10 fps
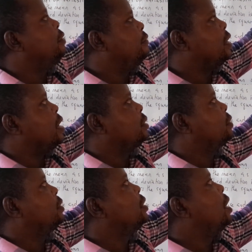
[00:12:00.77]
the
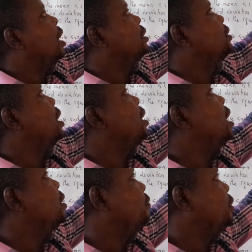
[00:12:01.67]
variance and
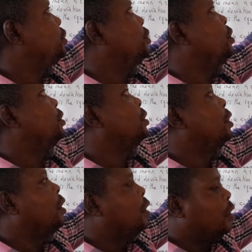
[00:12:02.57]
standard deviation
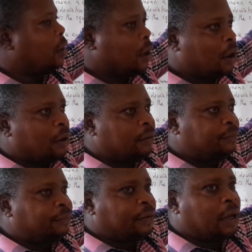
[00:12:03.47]

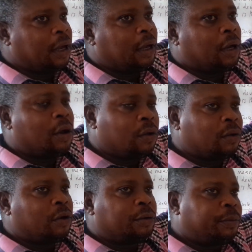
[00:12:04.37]
of
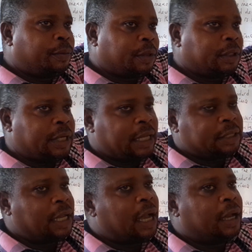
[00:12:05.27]
ungroup
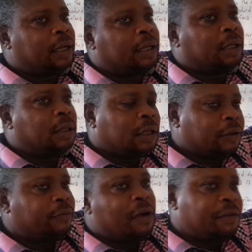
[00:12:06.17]
data
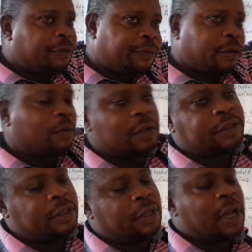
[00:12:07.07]
involving
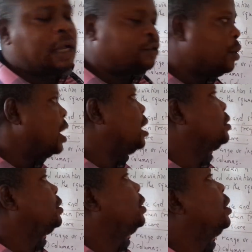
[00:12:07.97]
frequency, as well
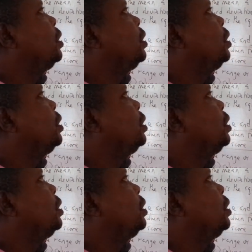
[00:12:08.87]
as